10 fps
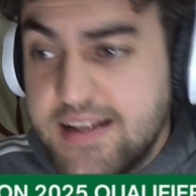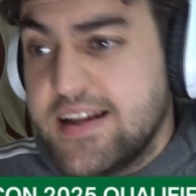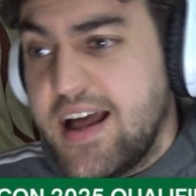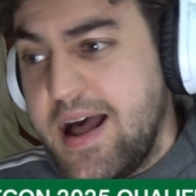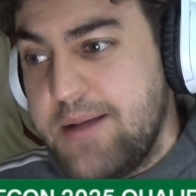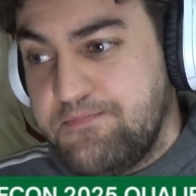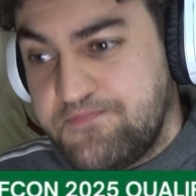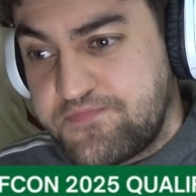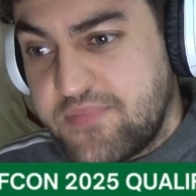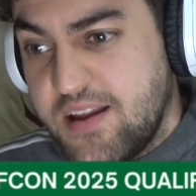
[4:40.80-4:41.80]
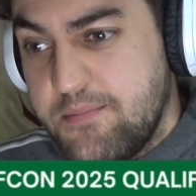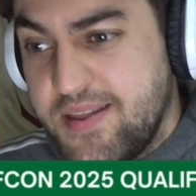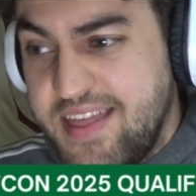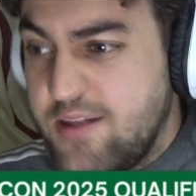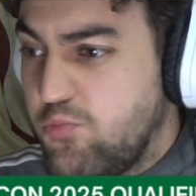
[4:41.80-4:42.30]

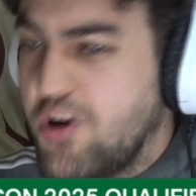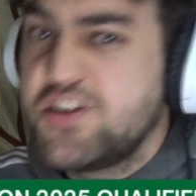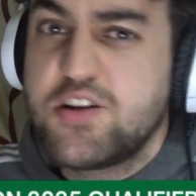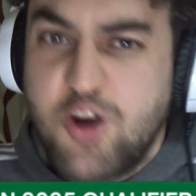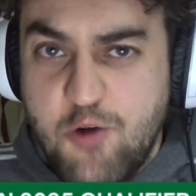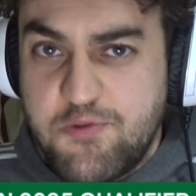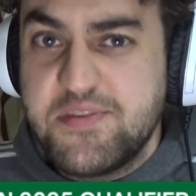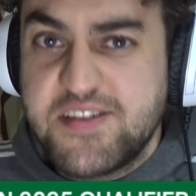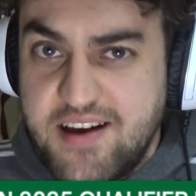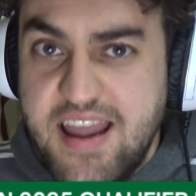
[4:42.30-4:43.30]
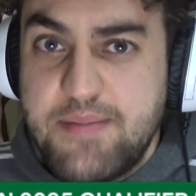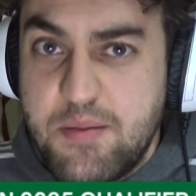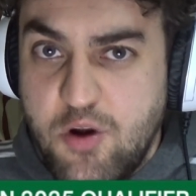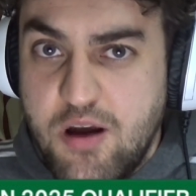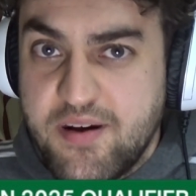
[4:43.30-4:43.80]
But then what a goal from Saïd
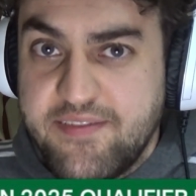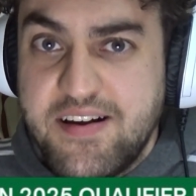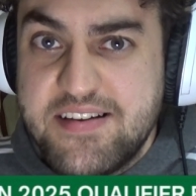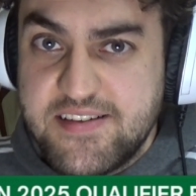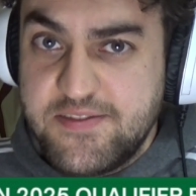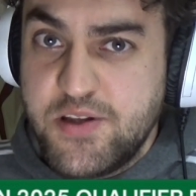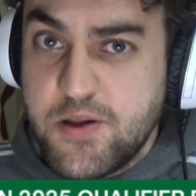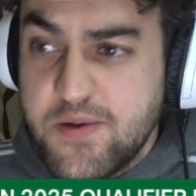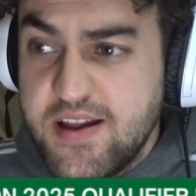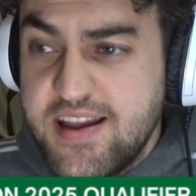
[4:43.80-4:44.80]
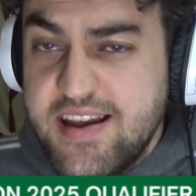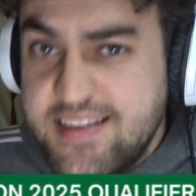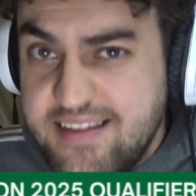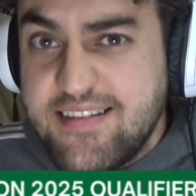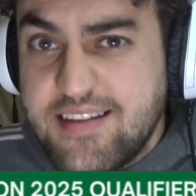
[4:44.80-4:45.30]
Benrahma, first of 2.
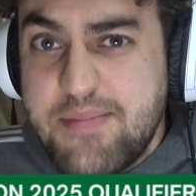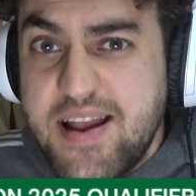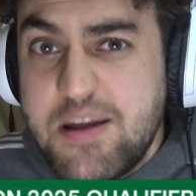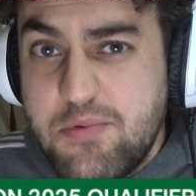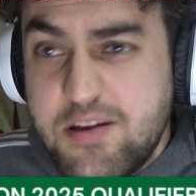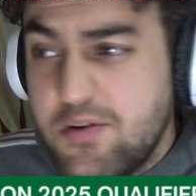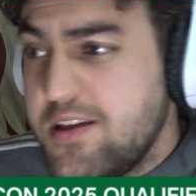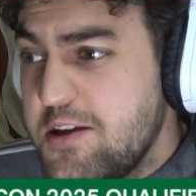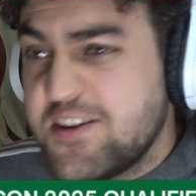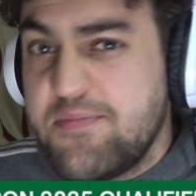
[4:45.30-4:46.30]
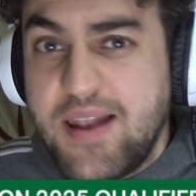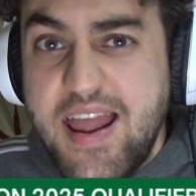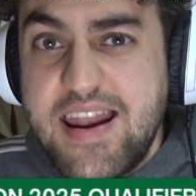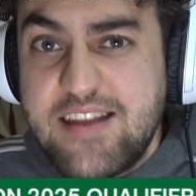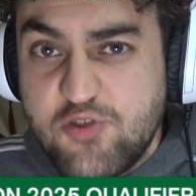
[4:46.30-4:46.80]
This is the man you want Yusuf
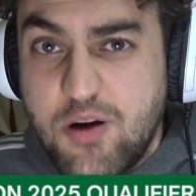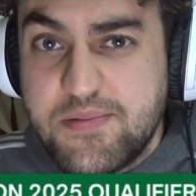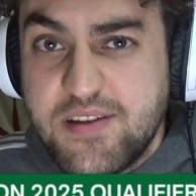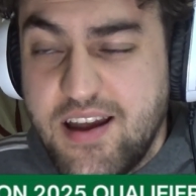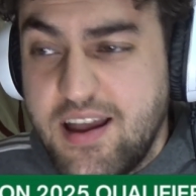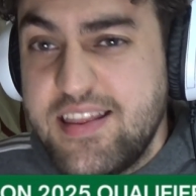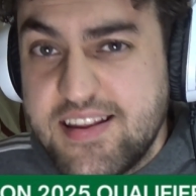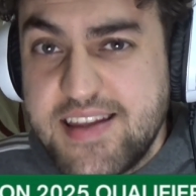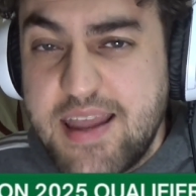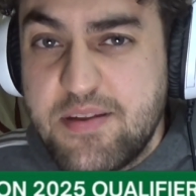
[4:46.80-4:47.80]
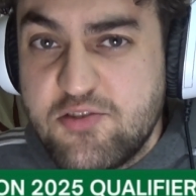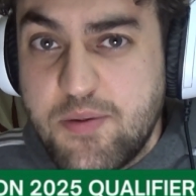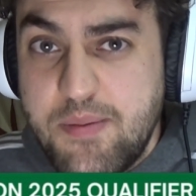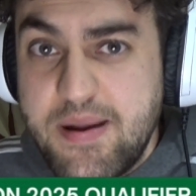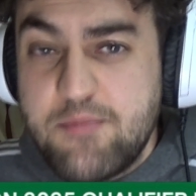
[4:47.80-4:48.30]
Belady dropped in the team and
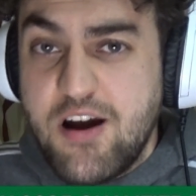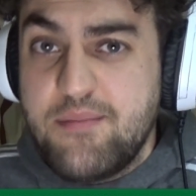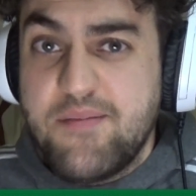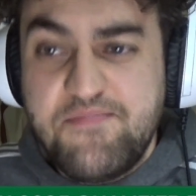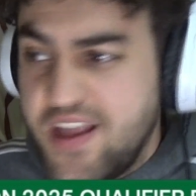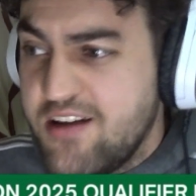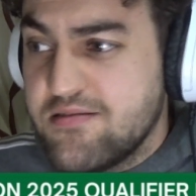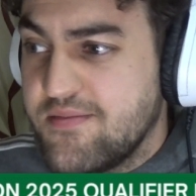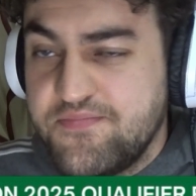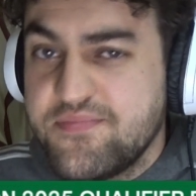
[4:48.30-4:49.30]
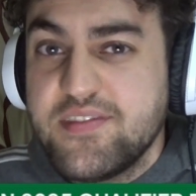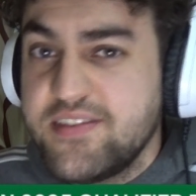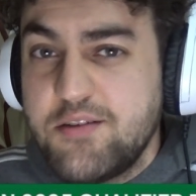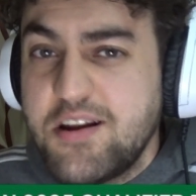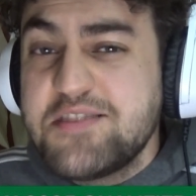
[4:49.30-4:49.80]
dropping Benrahma. No,
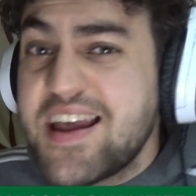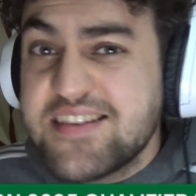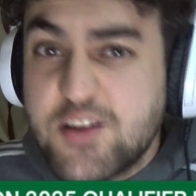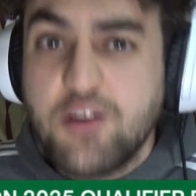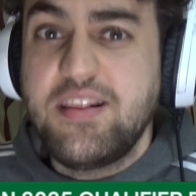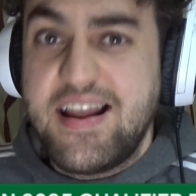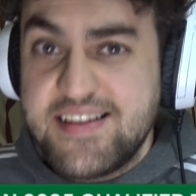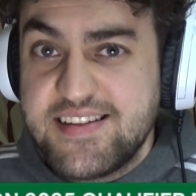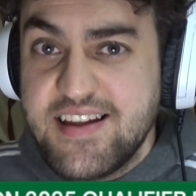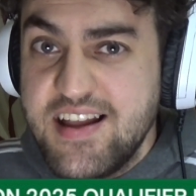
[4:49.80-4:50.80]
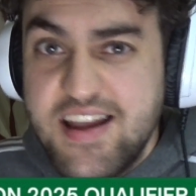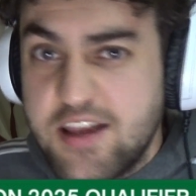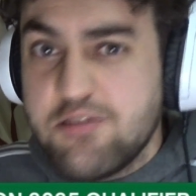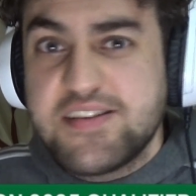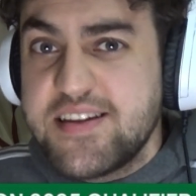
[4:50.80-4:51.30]
those days are gone, lads.
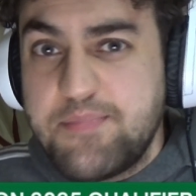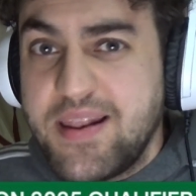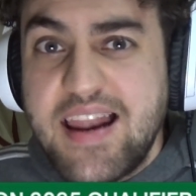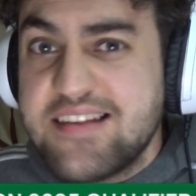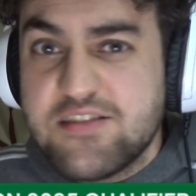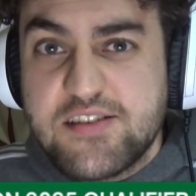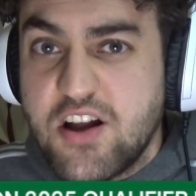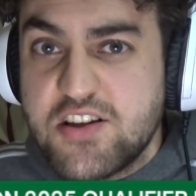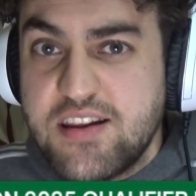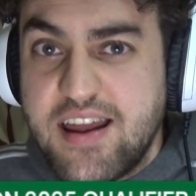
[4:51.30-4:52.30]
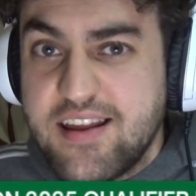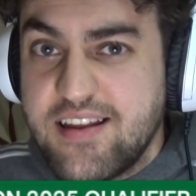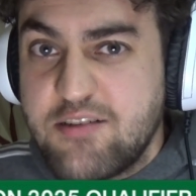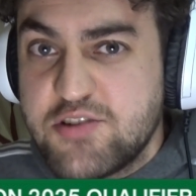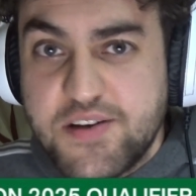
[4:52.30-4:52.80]
You're not Belady's not touching that
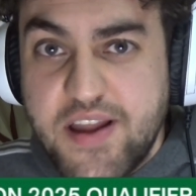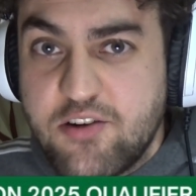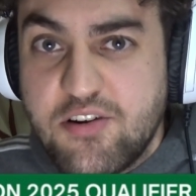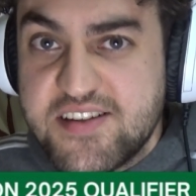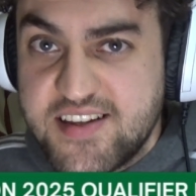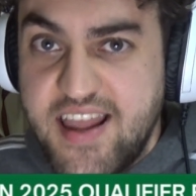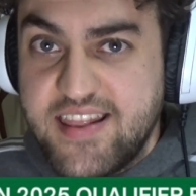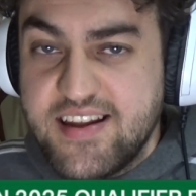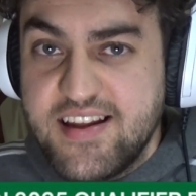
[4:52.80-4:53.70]
Algerian grass again.